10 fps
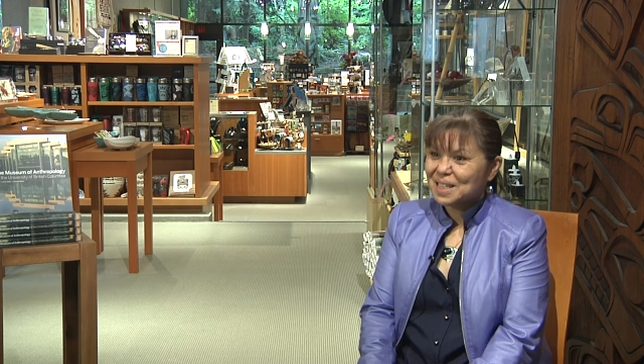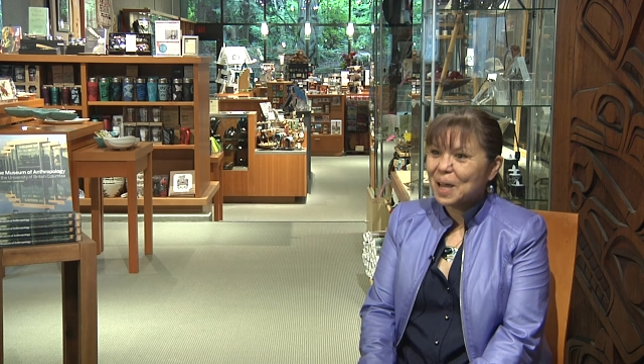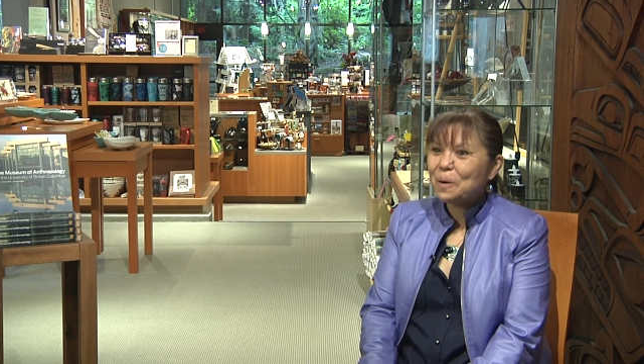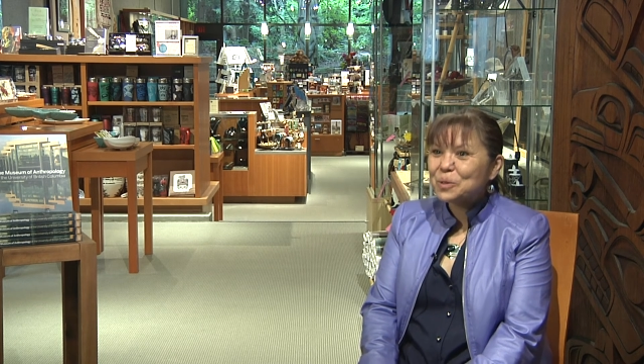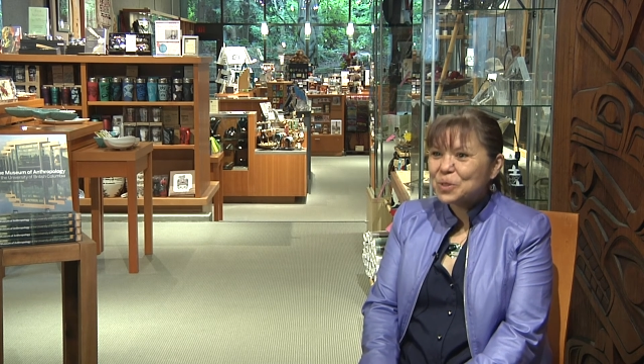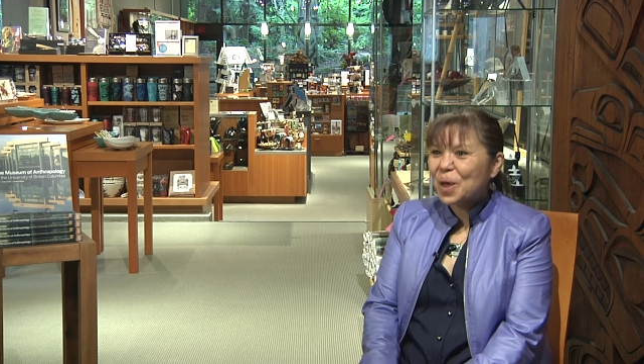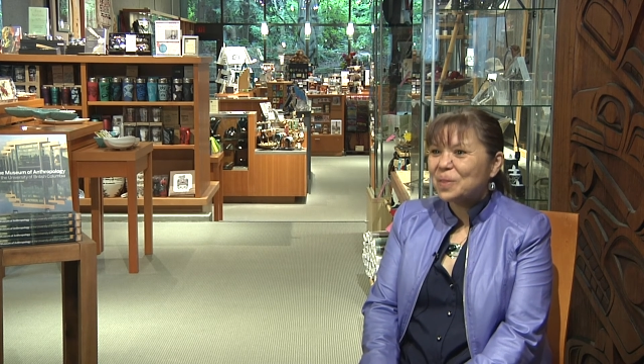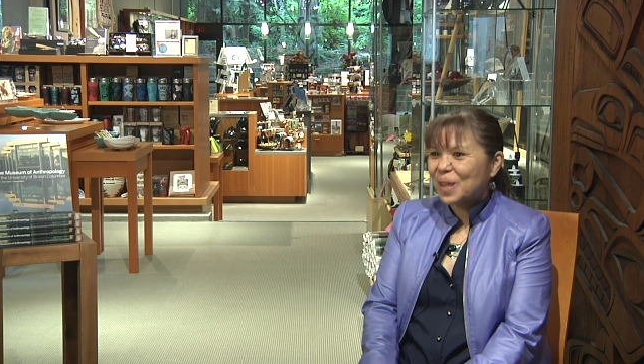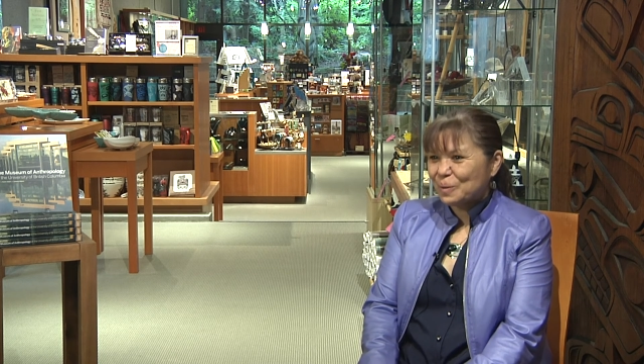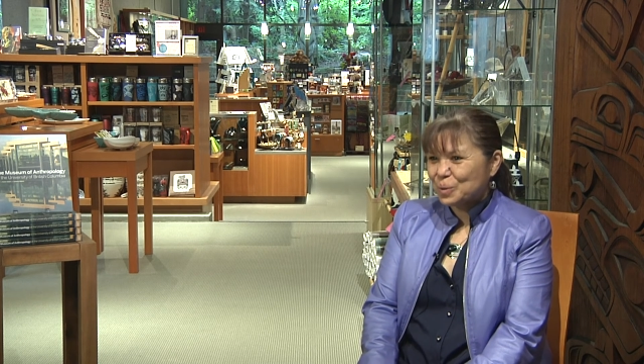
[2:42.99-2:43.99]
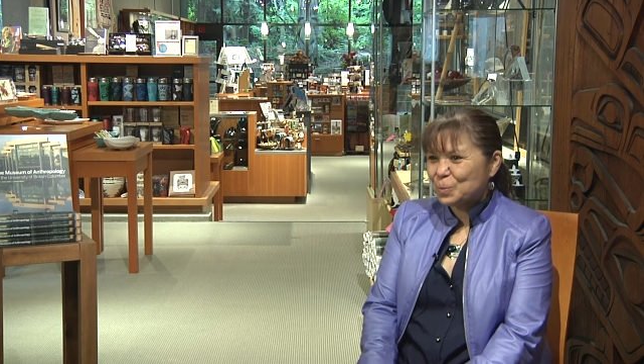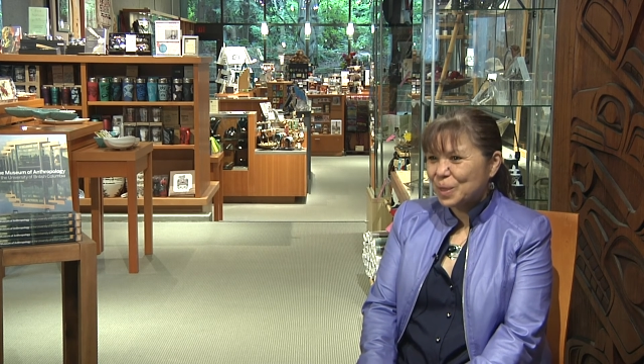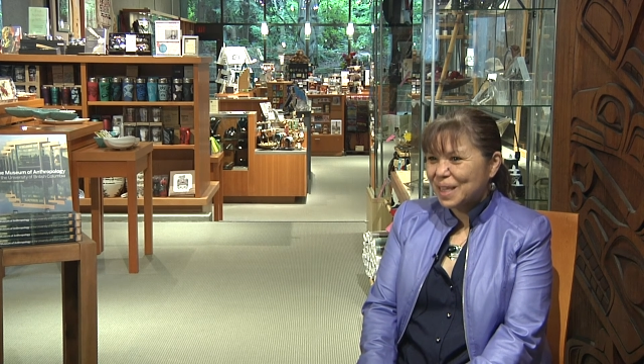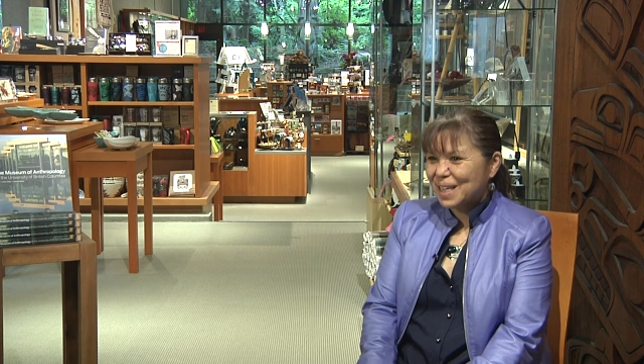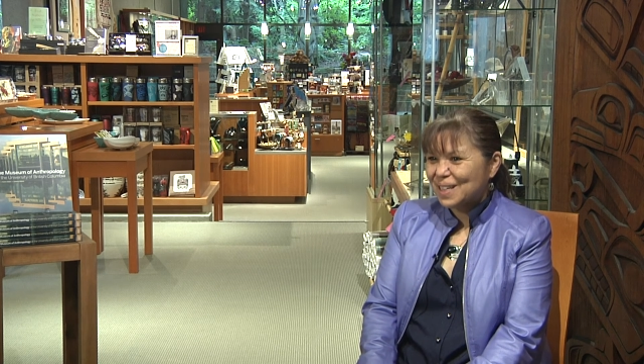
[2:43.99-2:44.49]
And I always thought that was
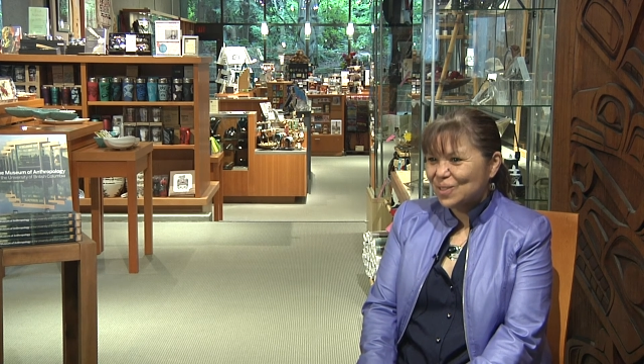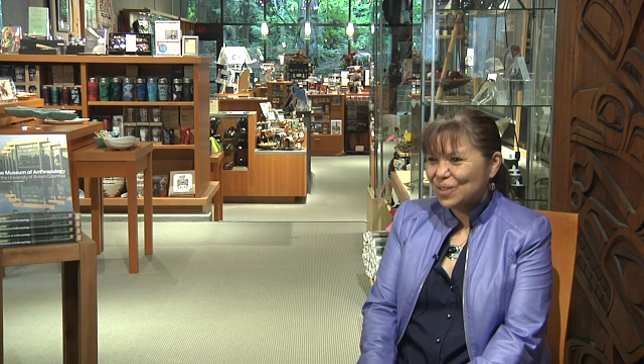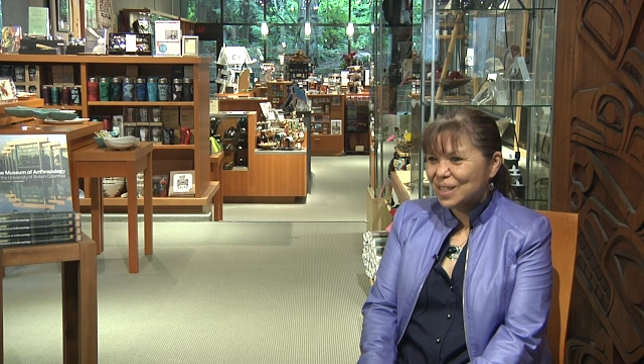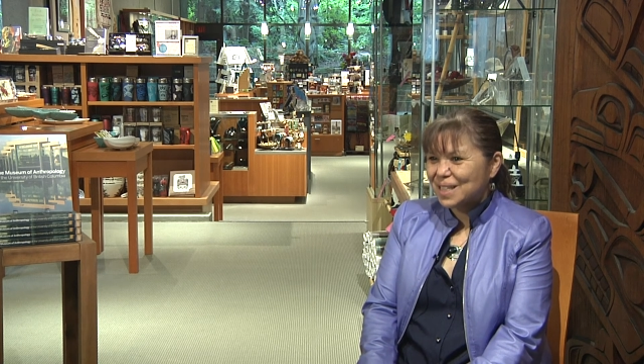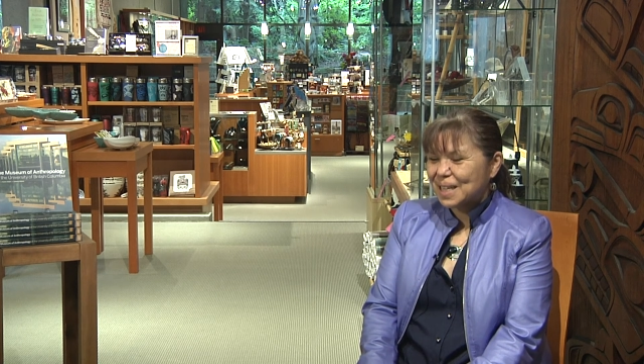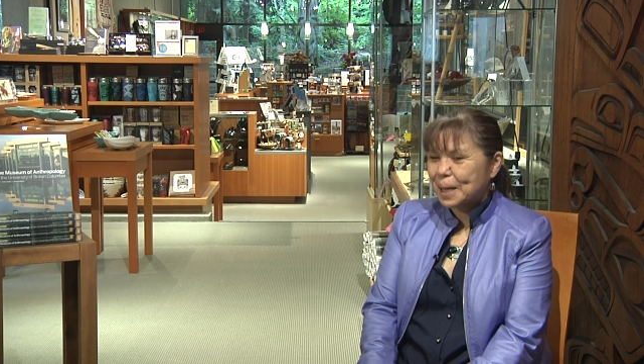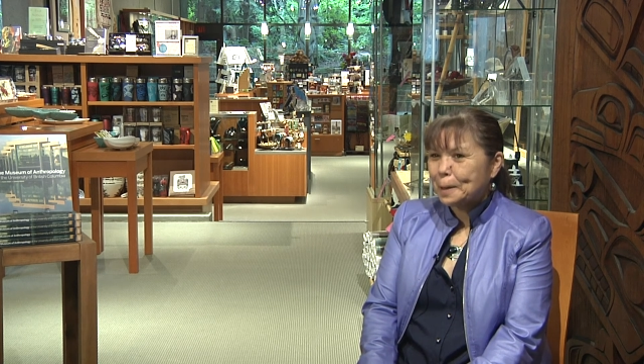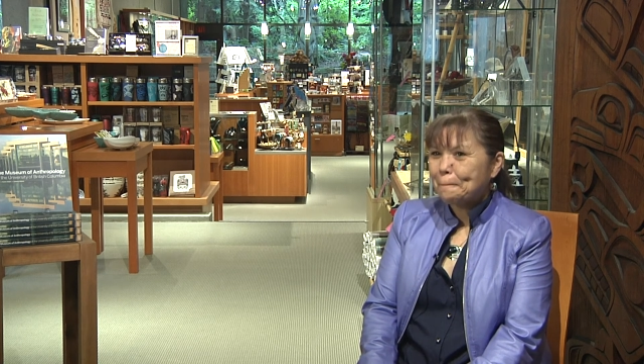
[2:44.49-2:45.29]
really interesting.